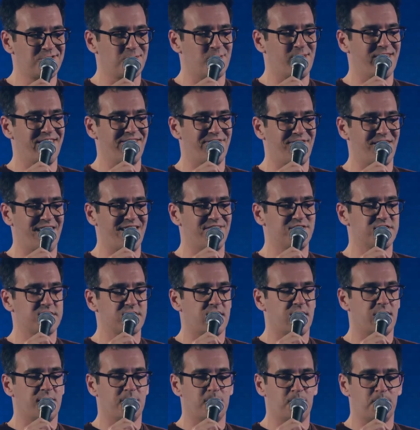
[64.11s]
25
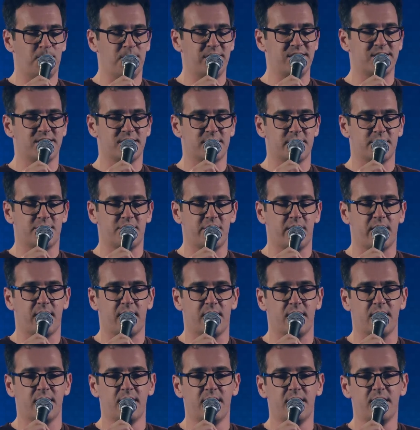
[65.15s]
cent pieces of
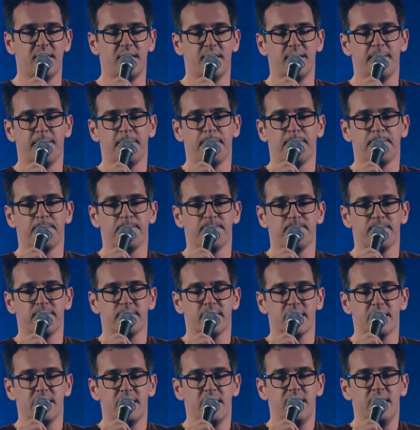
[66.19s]
chicken.
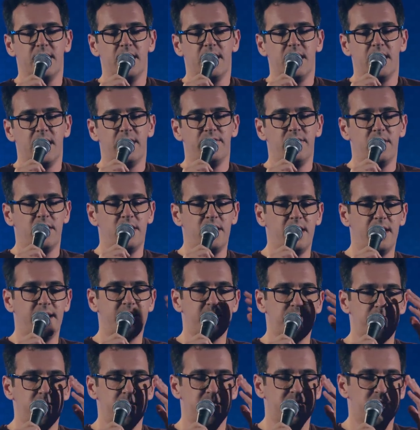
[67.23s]
And then he
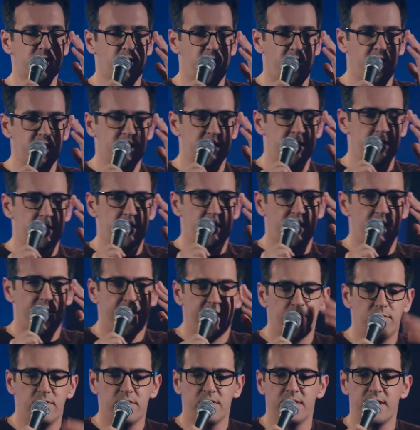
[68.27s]
asked me this question that
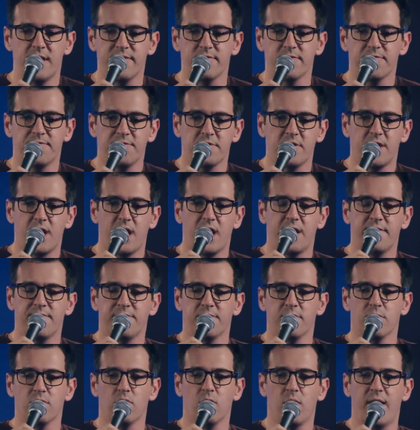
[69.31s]
I will never forget
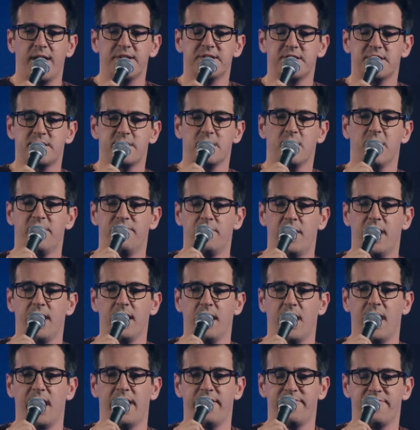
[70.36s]
for the rest of my
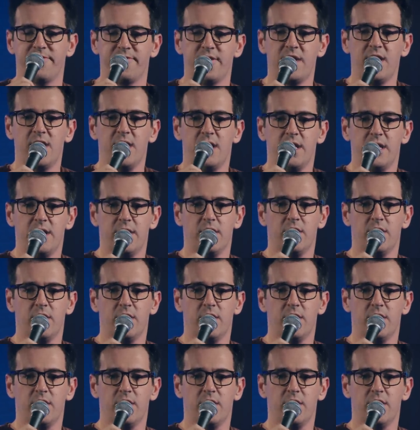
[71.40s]
life. He